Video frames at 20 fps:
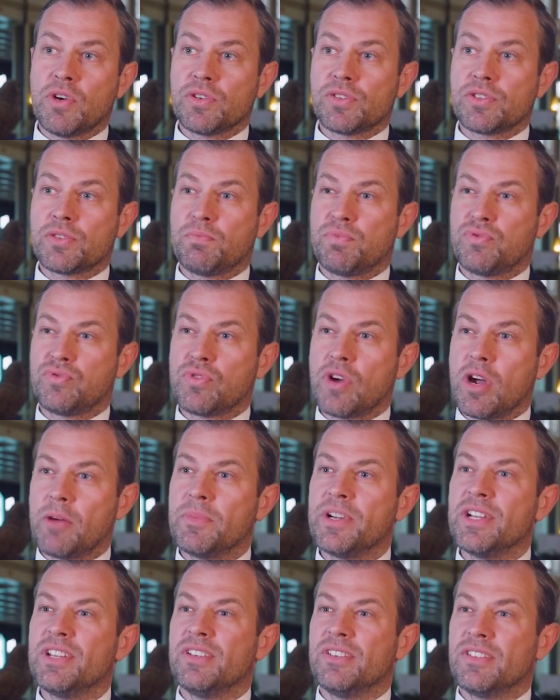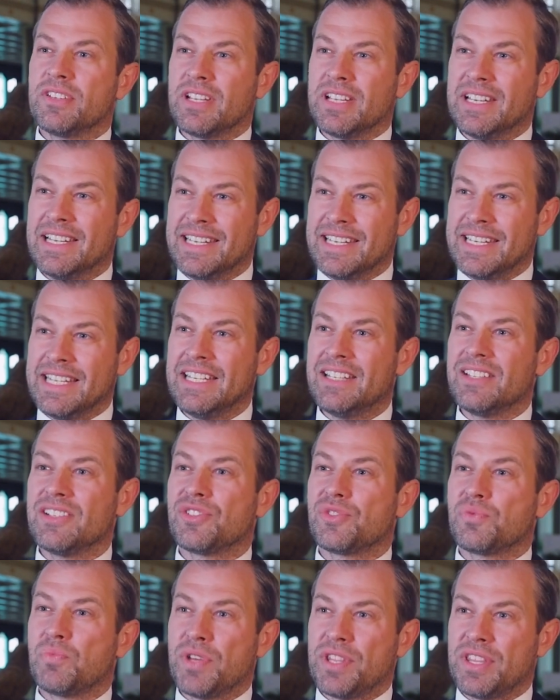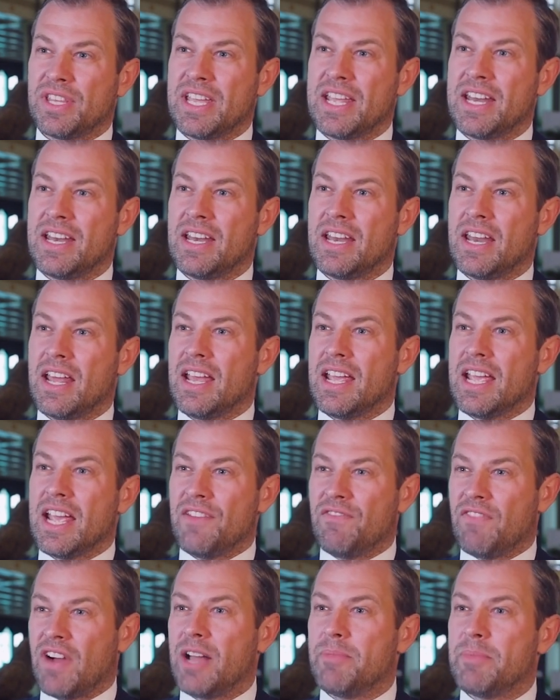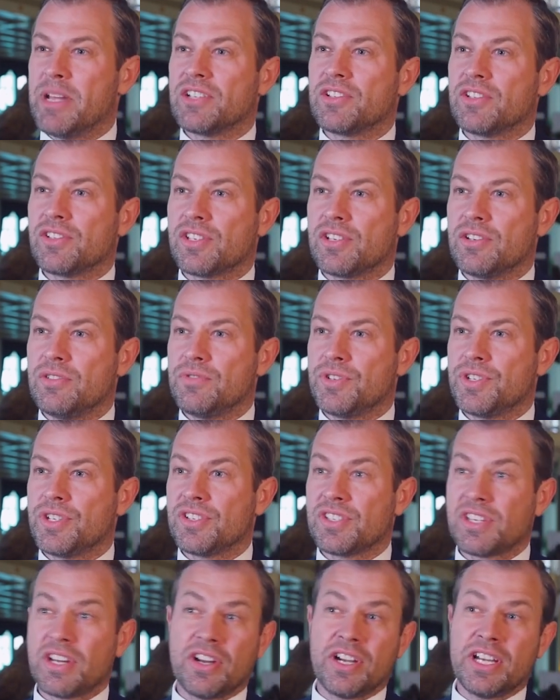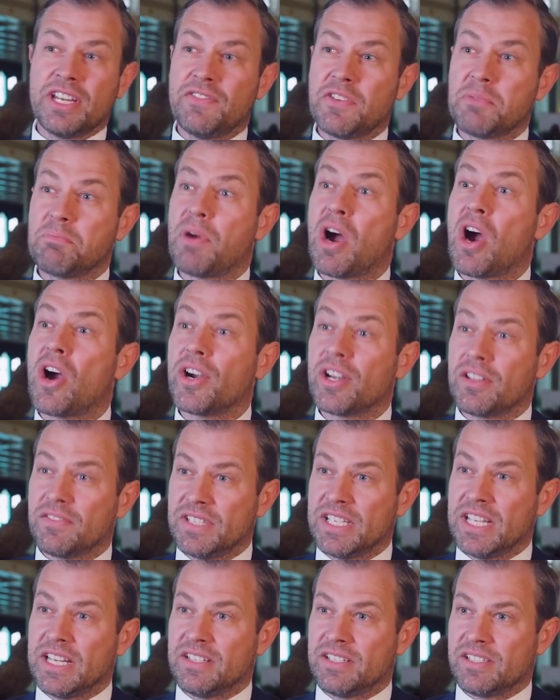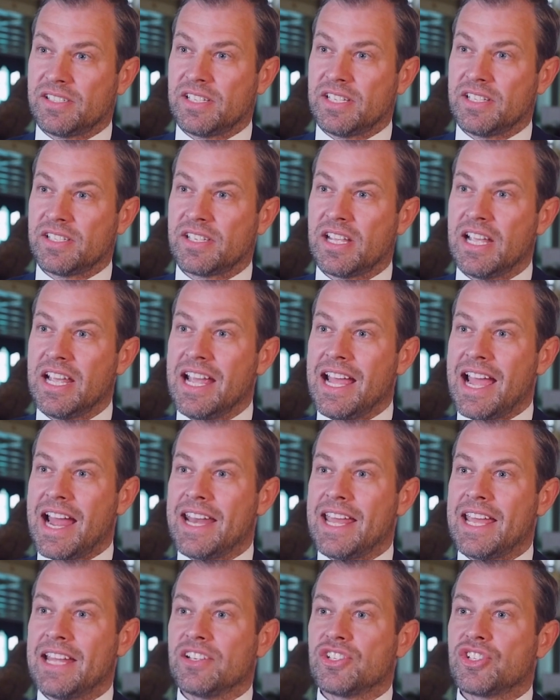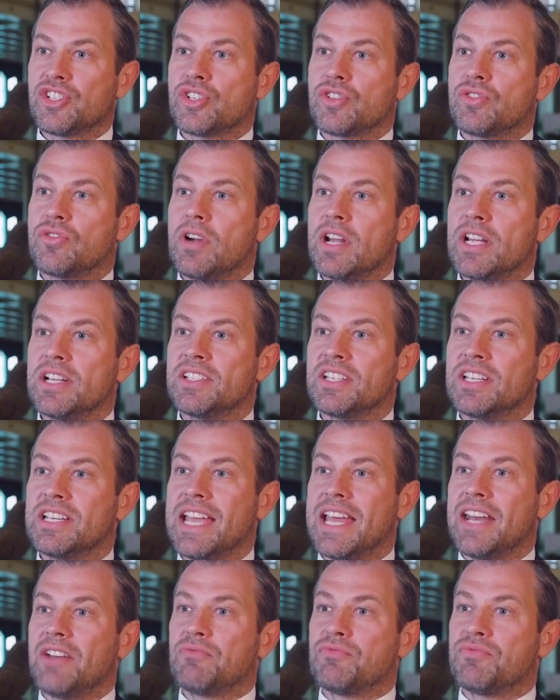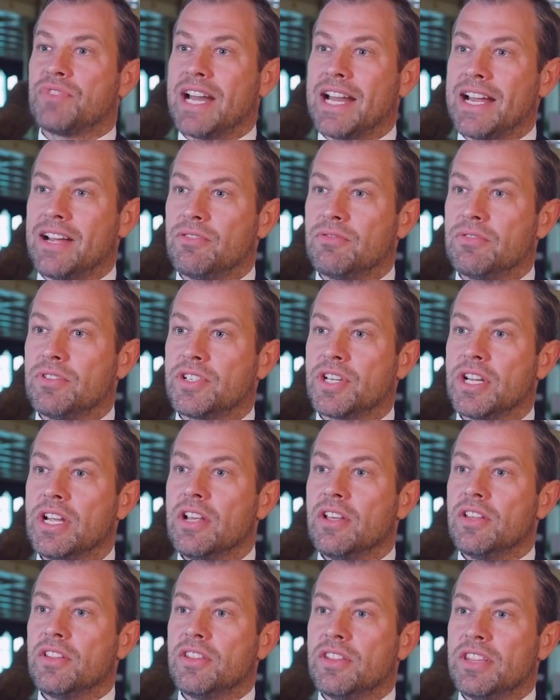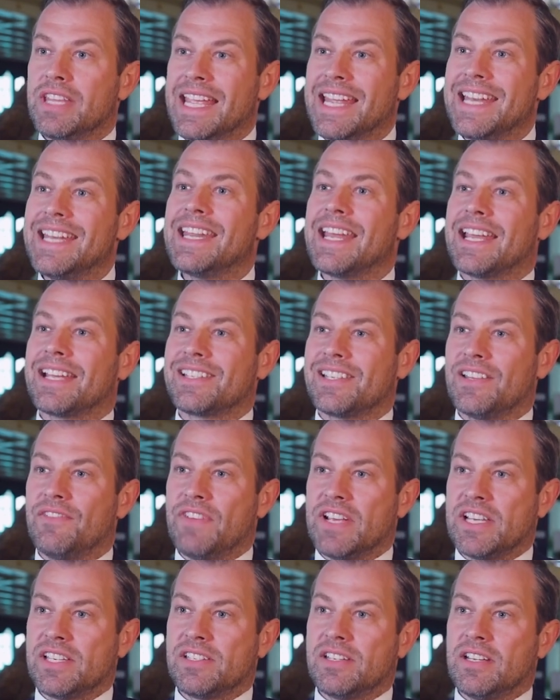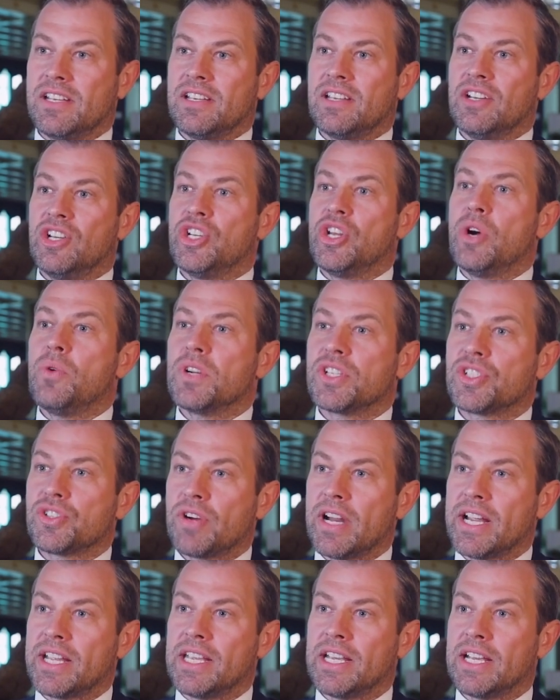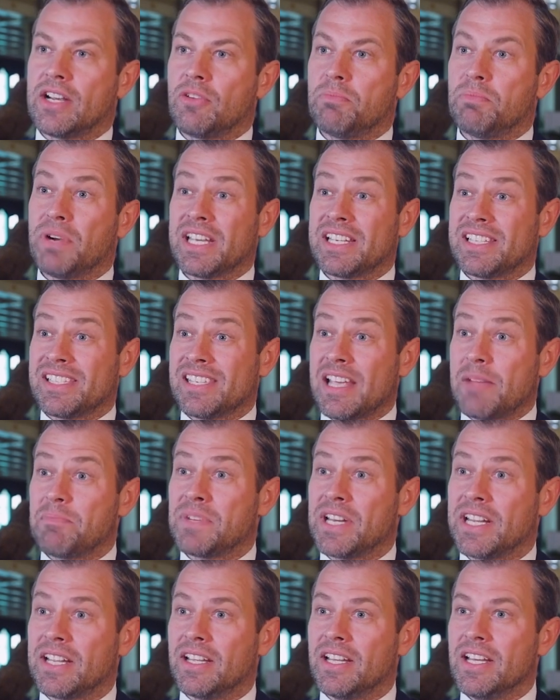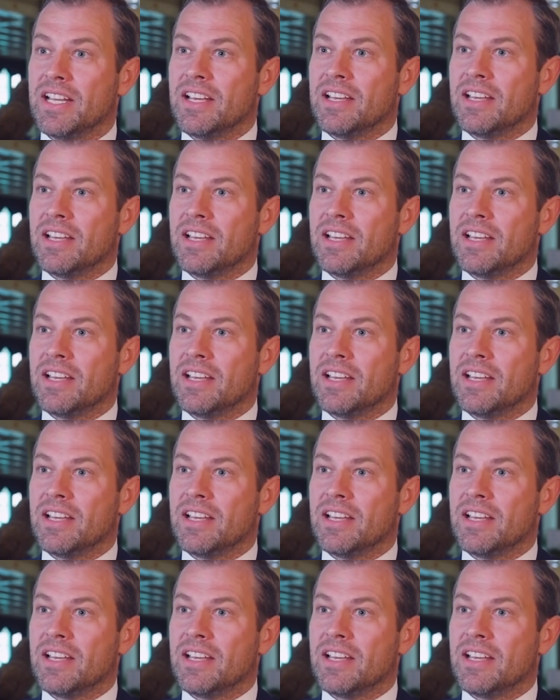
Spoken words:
most prominent leaders within environmental solutions are not even part of the indices, and hence trying to get around index investing and lower tracking error, but accepting